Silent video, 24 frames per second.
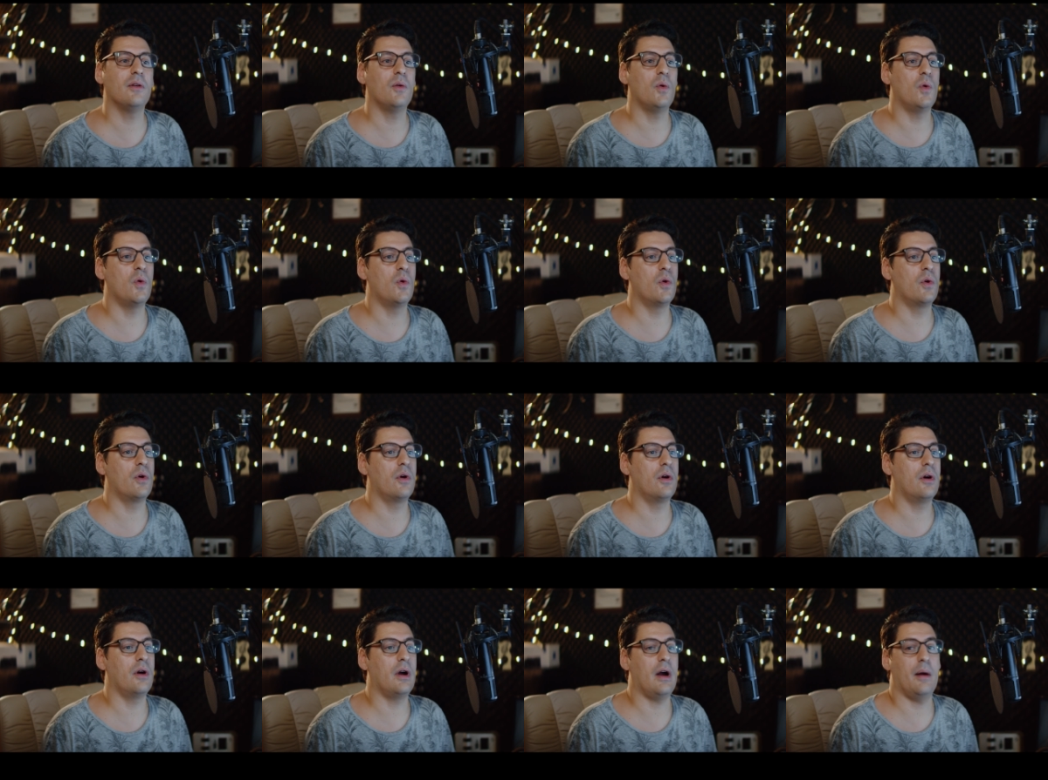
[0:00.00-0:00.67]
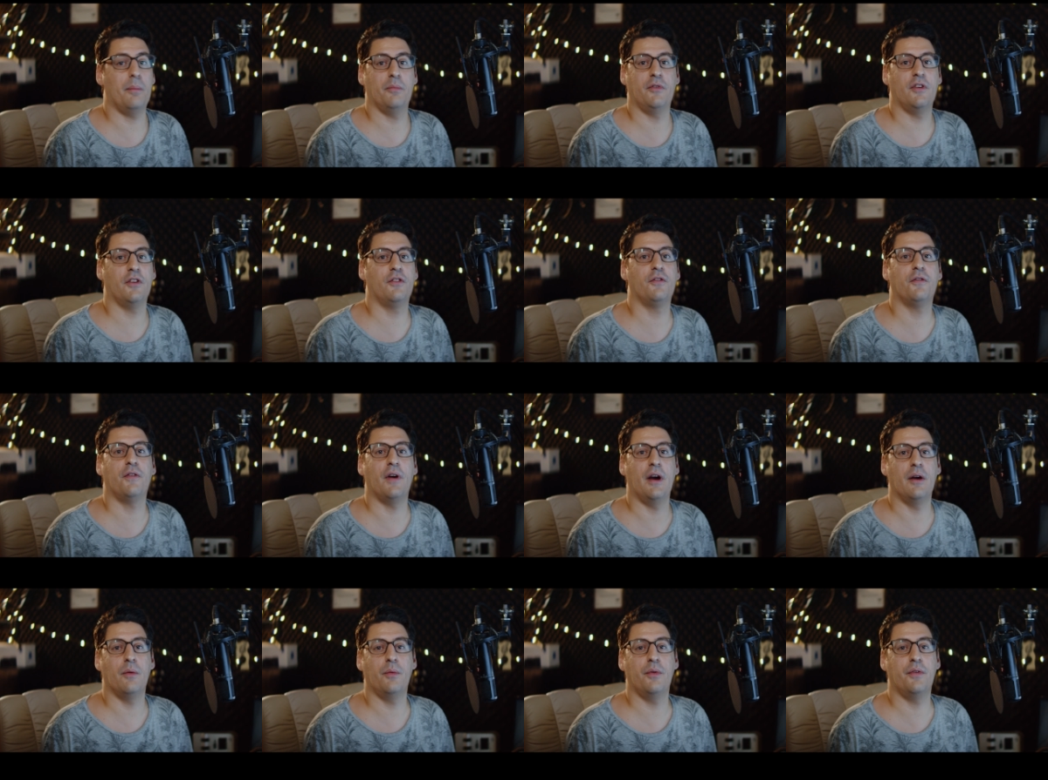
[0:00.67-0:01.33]
Or I'm just
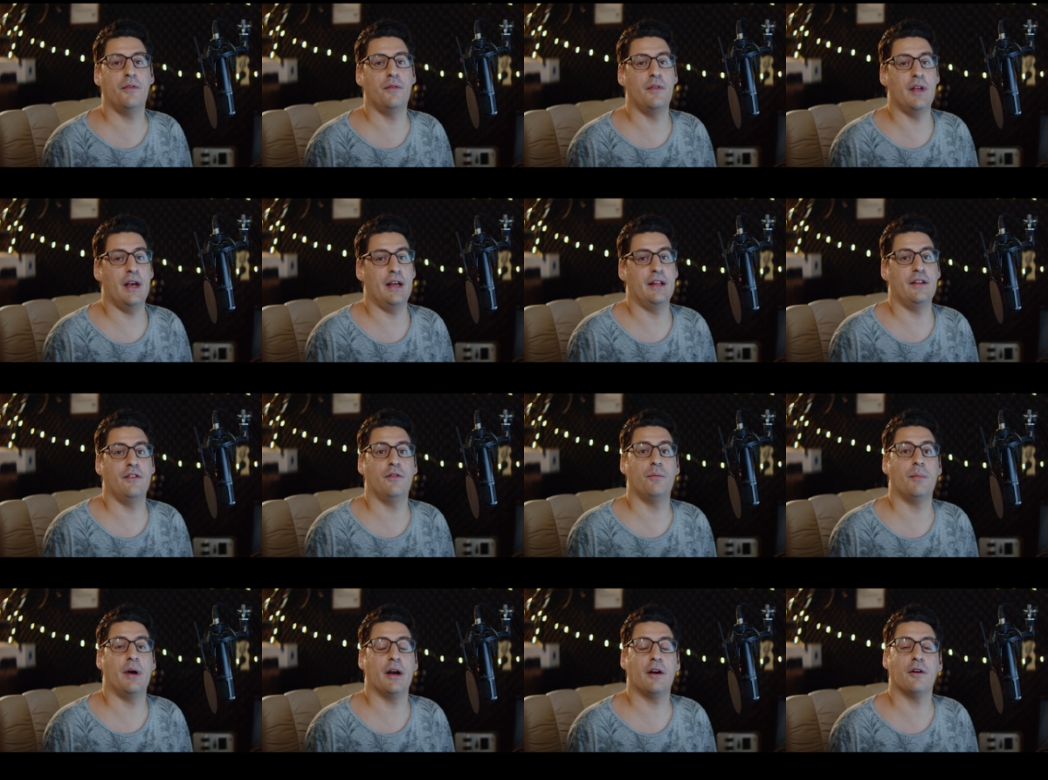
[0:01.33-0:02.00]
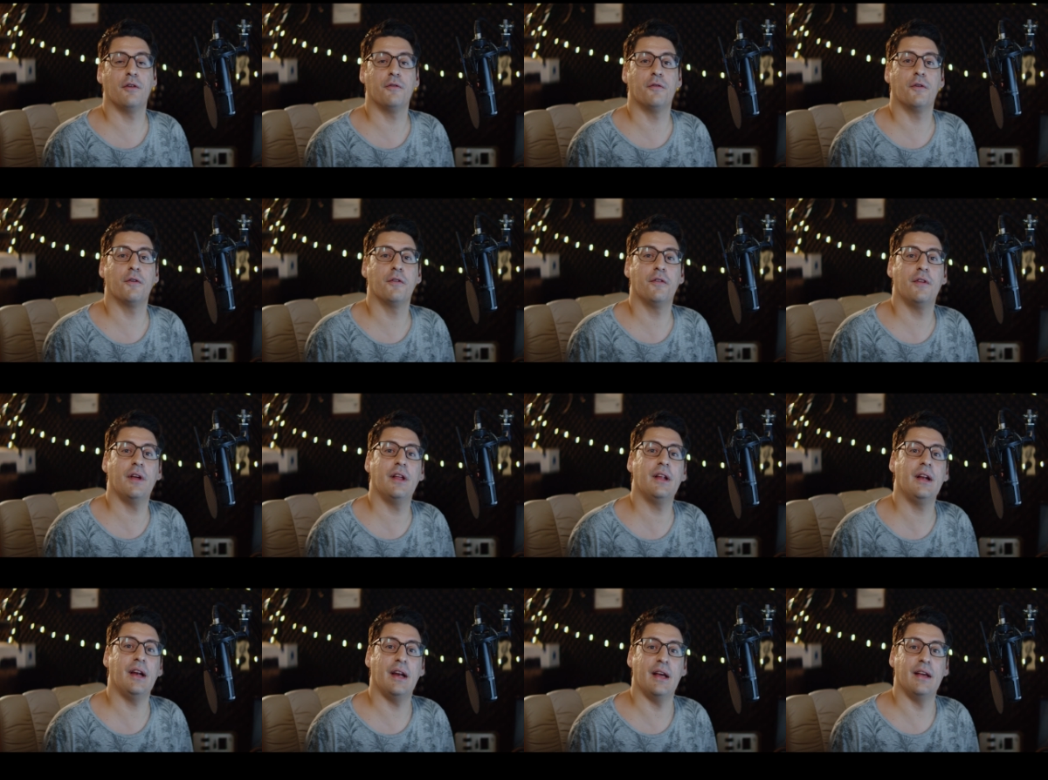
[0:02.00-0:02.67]
fine with native Micro Four
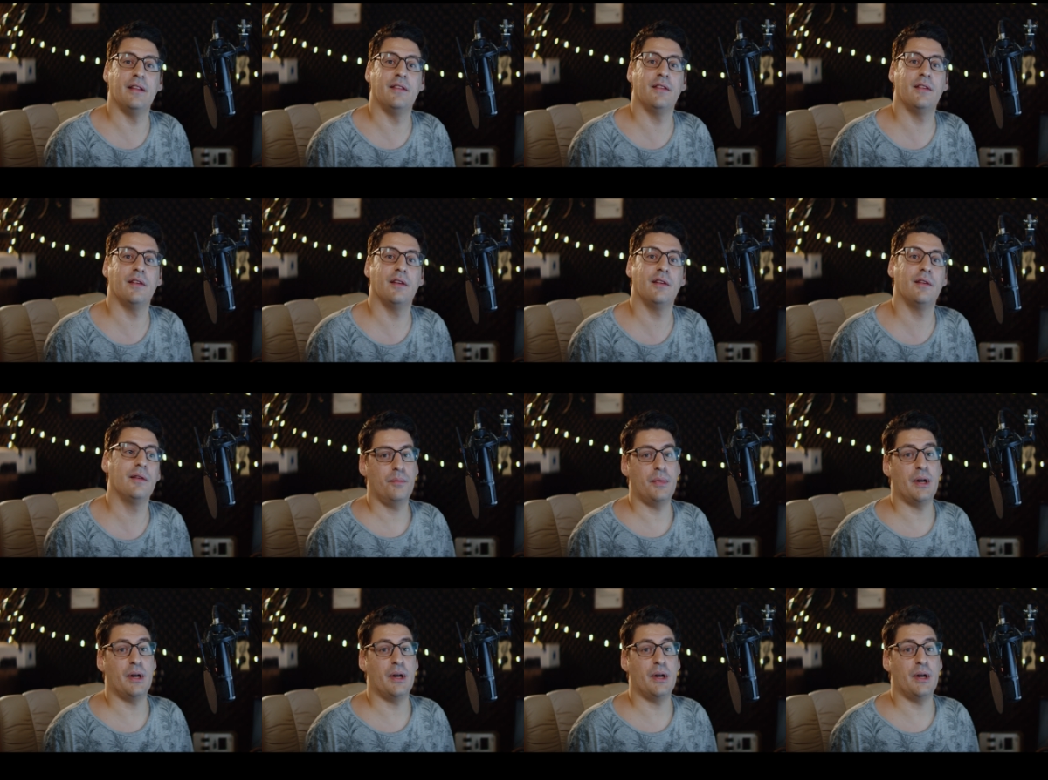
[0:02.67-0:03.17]
Thirds lenses.